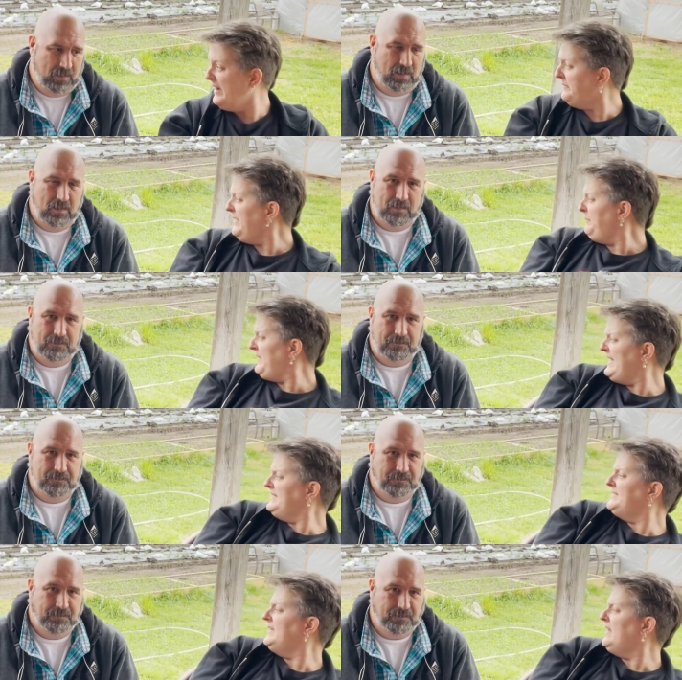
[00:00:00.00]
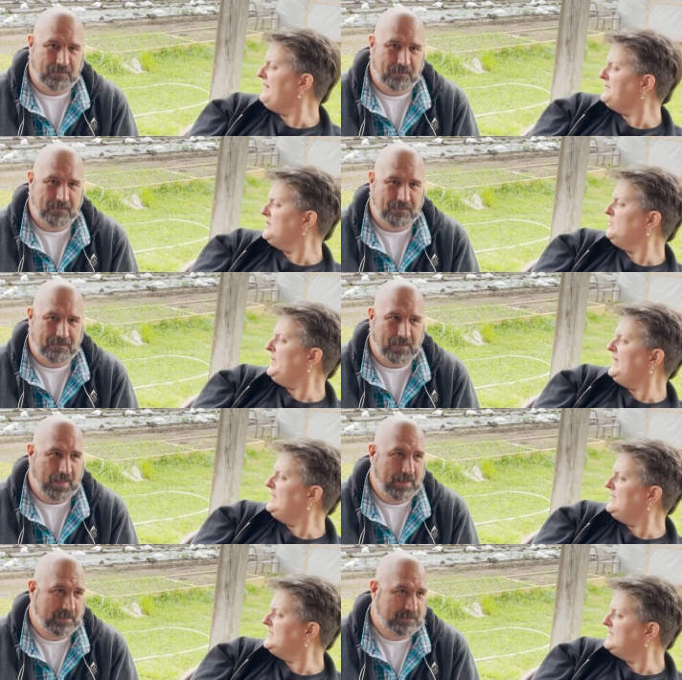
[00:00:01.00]
Speaker 1: I replanted after the
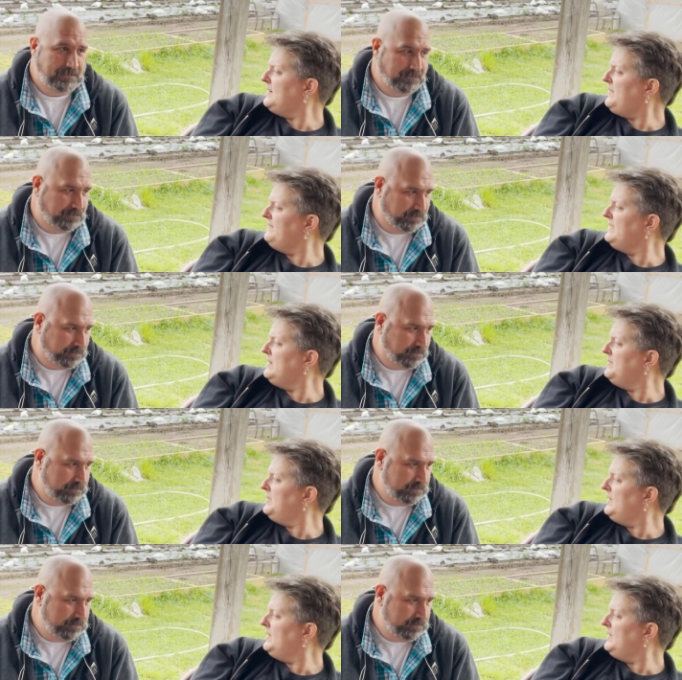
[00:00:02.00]
wind and some of them,